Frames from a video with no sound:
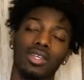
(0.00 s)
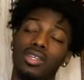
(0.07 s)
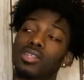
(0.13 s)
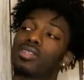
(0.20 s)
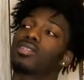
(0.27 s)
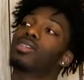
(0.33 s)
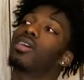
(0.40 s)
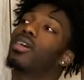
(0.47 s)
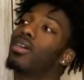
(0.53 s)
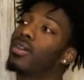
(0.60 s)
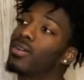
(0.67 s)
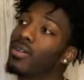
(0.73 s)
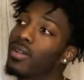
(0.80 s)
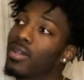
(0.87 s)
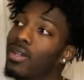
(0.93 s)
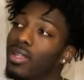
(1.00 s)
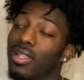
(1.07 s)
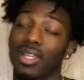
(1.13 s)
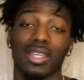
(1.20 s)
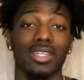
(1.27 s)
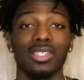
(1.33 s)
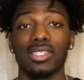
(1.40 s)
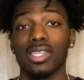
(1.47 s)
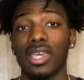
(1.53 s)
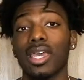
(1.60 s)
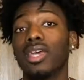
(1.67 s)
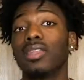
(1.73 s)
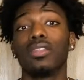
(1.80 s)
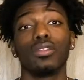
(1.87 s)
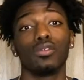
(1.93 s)
So, like I
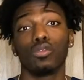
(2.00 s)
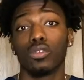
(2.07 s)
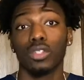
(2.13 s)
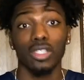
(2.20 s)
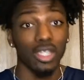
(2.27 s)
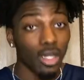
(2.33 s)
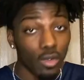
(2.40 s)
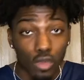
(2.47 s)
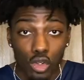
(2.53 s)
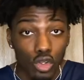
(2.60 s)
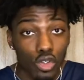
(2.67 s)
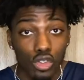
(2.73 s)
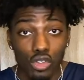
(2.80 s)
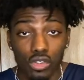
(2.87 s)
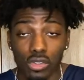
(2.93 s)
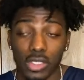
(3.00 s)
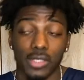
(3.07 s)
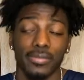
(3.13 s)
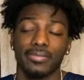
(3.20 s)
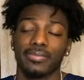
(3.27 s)
said, the rules.